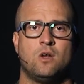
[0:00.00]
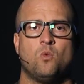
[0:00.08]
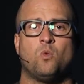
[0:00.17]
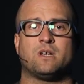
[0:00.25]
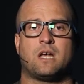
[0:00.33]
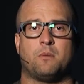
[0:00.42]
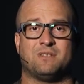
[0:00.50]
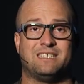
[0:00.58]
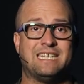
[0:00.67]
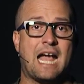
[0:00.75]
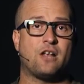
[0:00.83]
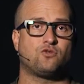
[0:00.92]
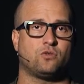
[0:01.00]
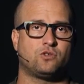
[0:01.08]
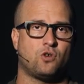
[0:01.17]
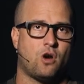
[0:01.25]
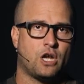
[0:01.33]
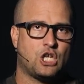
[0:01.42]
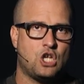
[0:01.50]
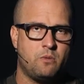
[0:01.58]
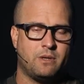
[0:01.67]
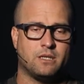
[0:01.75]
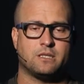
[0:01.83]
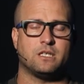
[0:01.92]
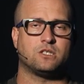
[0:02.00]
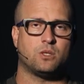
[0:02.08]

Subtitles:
what comes natural to our humanness is